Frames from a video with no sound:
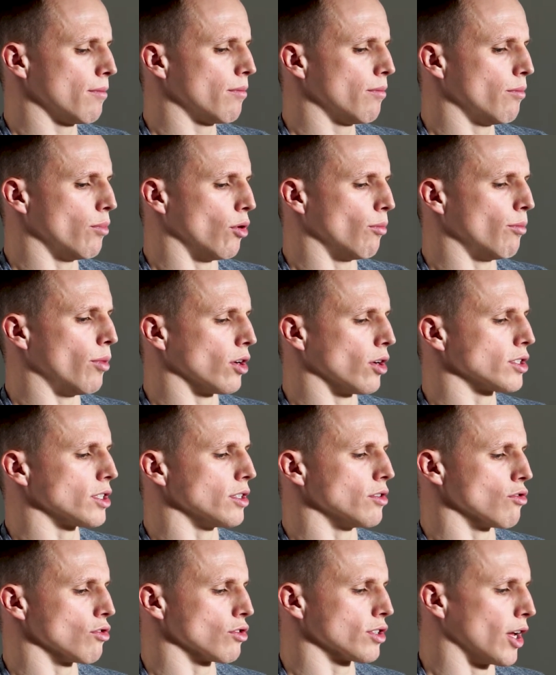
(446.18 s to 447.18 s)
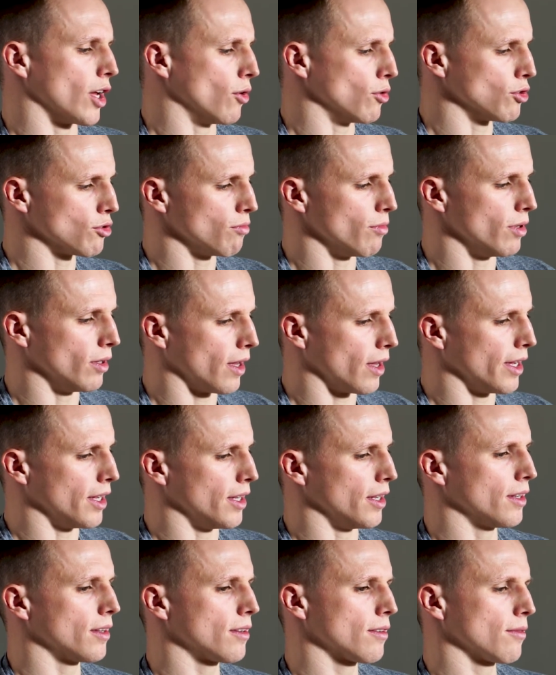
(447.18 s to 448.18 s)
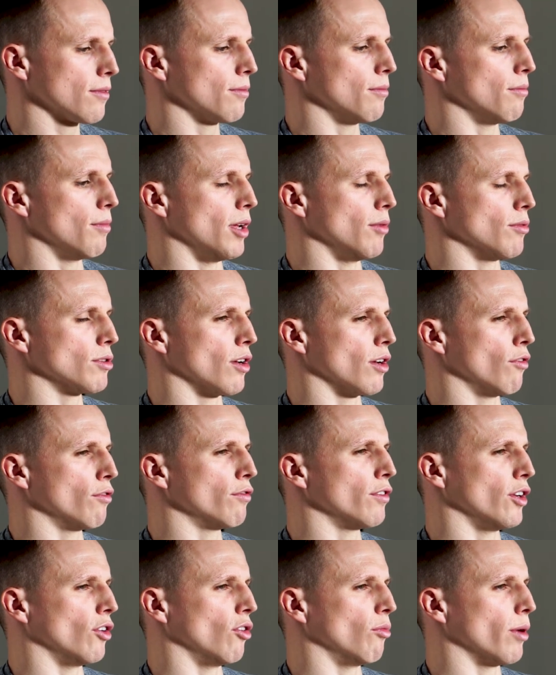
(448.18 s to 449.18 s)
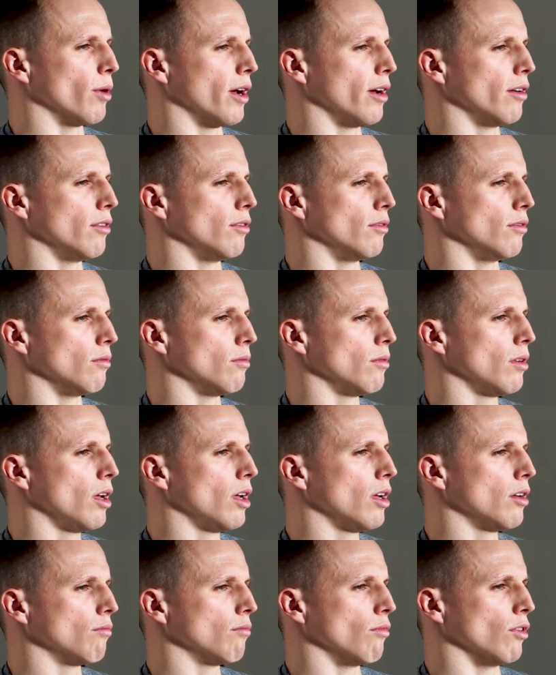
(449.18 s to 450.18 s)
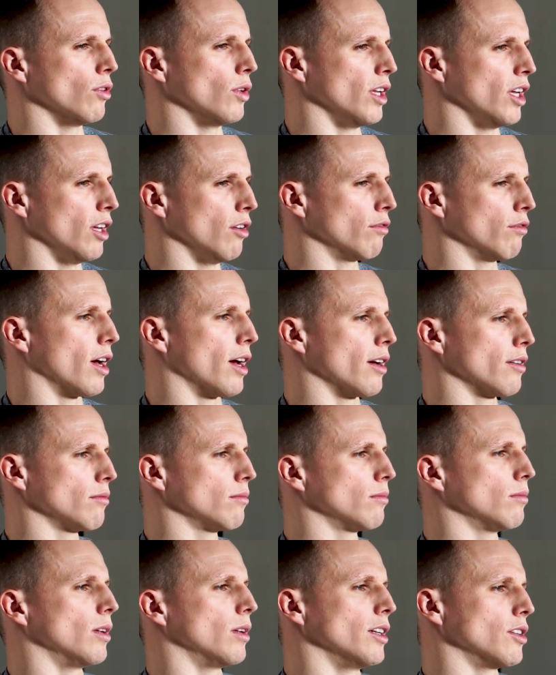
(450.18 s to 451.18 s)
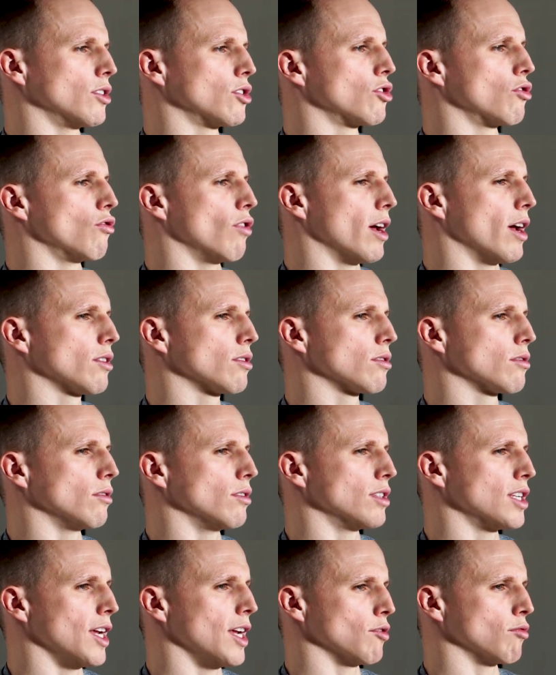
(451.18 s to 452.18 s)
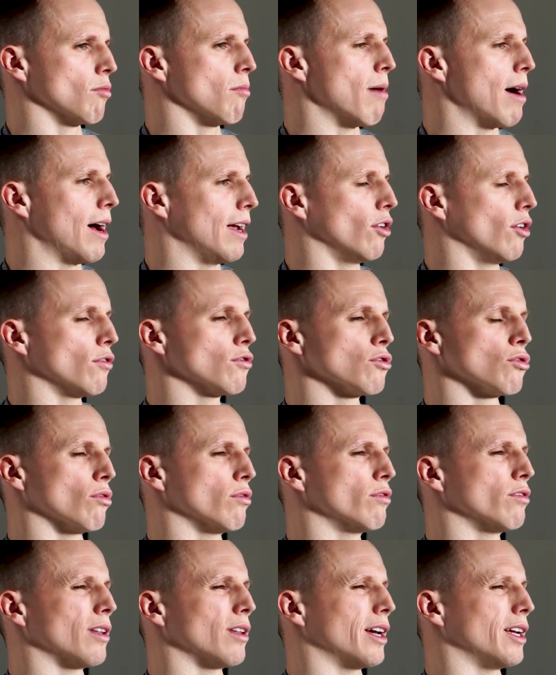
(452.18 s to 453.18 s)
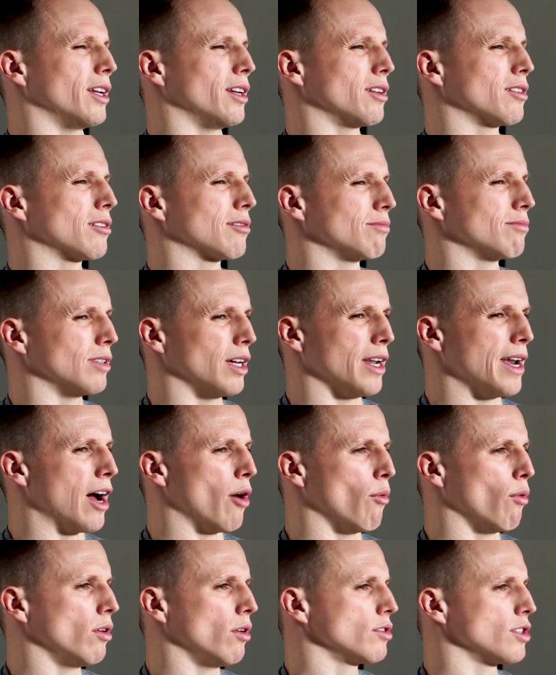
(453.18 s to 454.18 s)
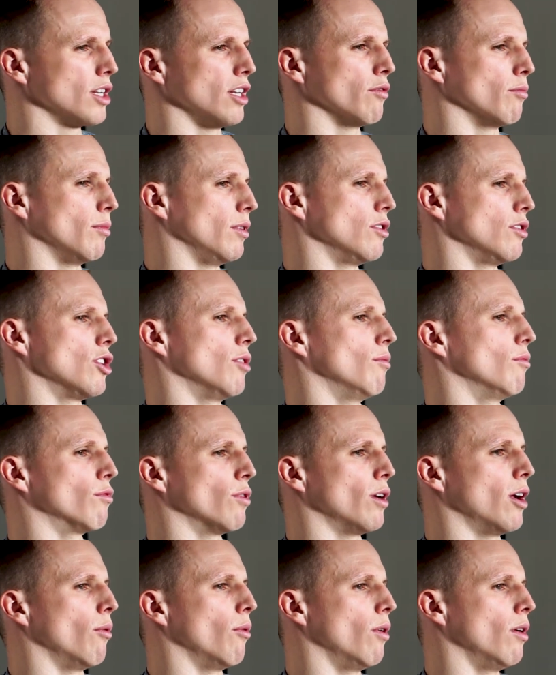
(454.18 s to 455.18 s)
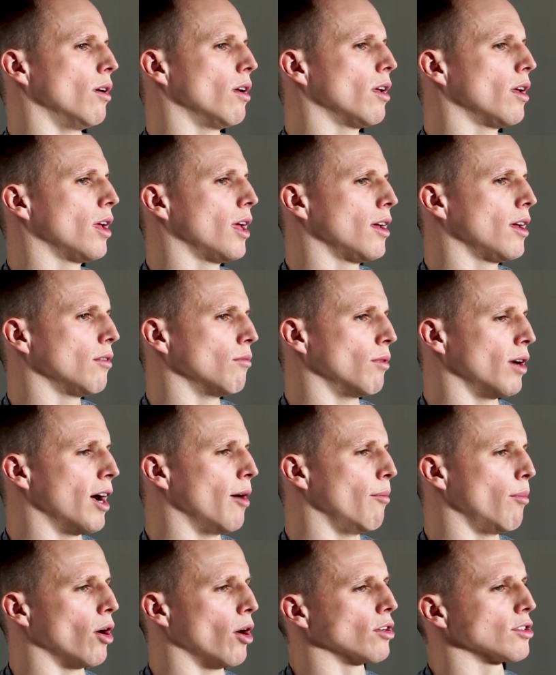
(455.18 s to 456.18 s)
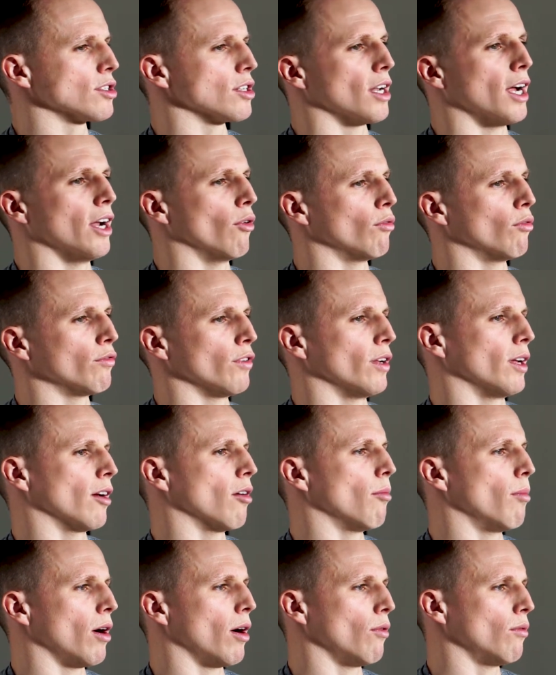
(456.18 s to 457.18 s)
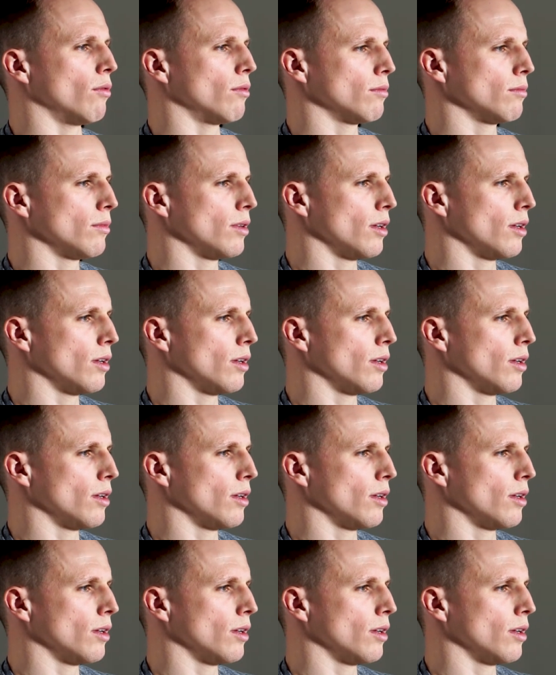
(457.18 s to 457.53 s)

But boxing just helps me like make myself feel better and relieve that like stress and take my mind off stuff for like an hour. Say I'm in the gym for an hour, when I box and I don't think about